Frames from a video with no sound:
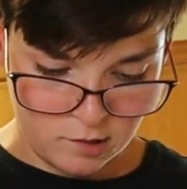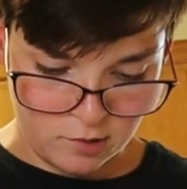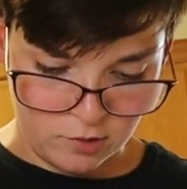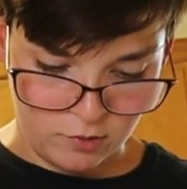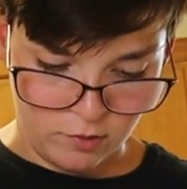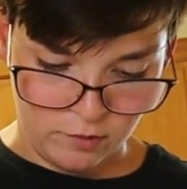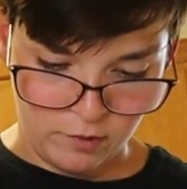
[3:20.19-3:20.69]

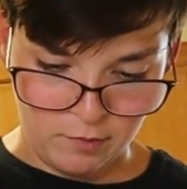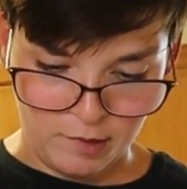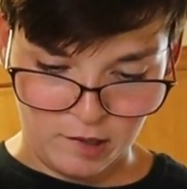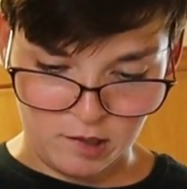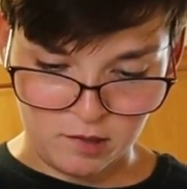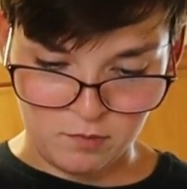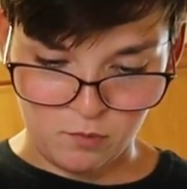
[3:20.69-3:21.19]
So if it
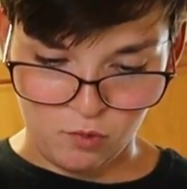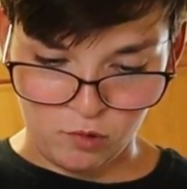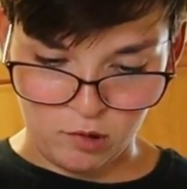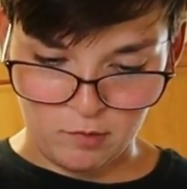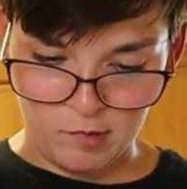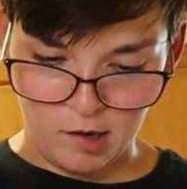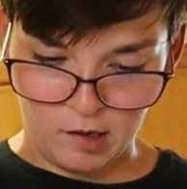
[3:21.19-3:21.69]
makes more,
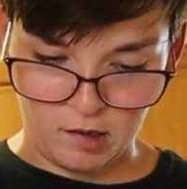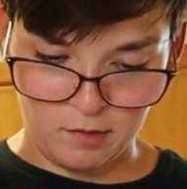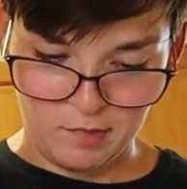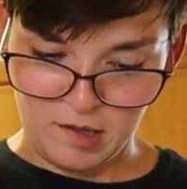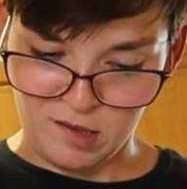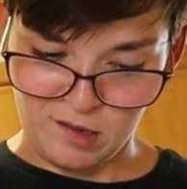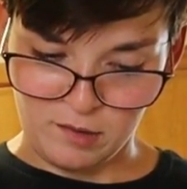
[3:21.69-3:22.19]
I'm not going
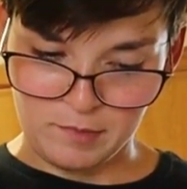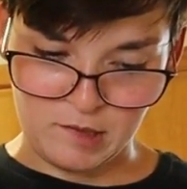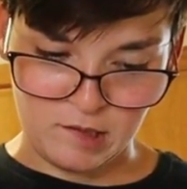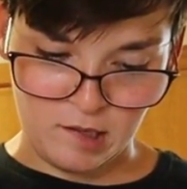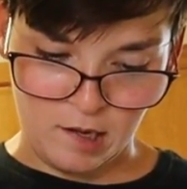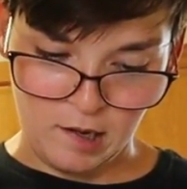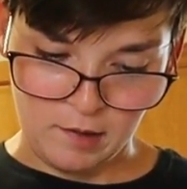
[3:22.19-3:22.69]
to be that
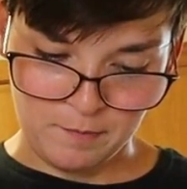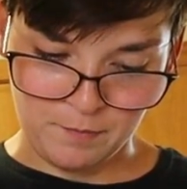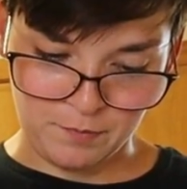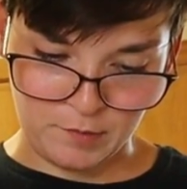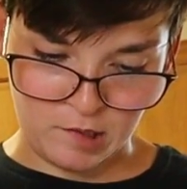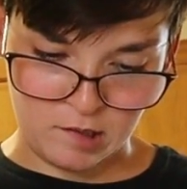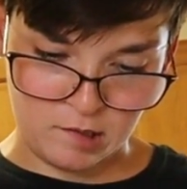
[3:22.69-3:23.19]
upset
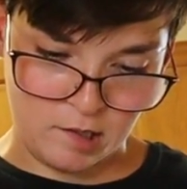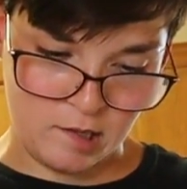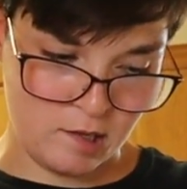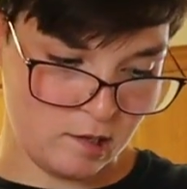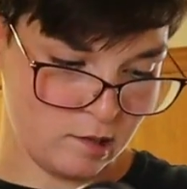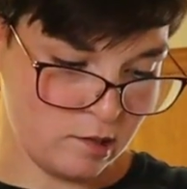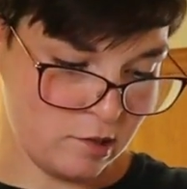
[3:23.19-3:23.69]
because I
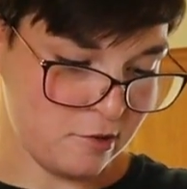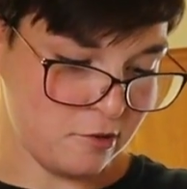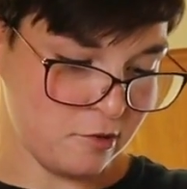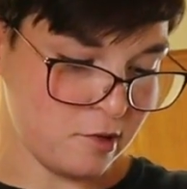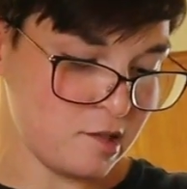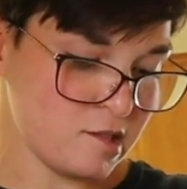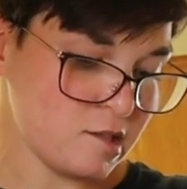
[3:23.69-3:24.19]
need
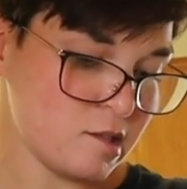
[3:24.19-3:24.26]
2